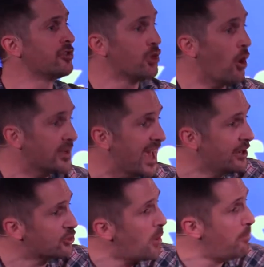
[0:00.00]
So don't
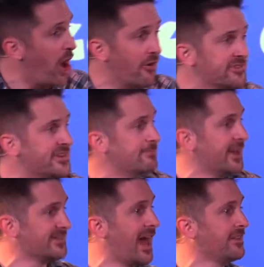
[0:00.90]
get into a poverty
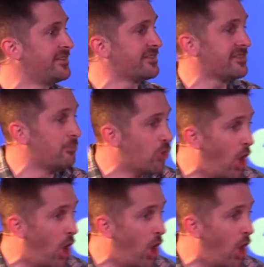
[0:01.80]
mentality that says